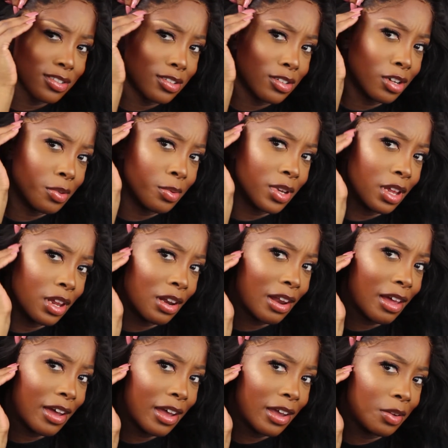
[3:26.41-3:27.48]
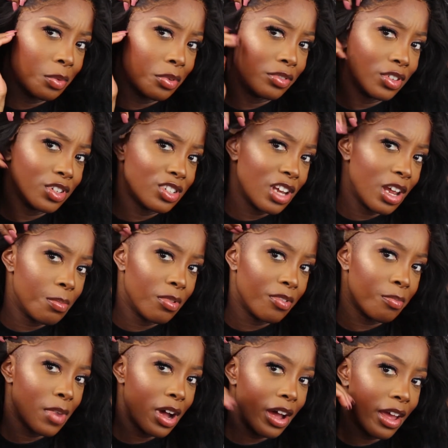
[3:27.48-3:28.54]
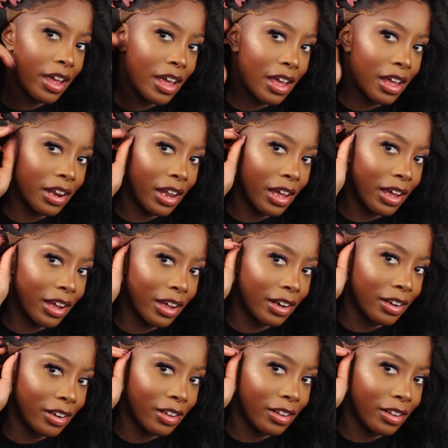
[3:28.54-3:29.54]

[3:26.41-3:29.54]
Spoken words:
going in line with the shape of my hairline.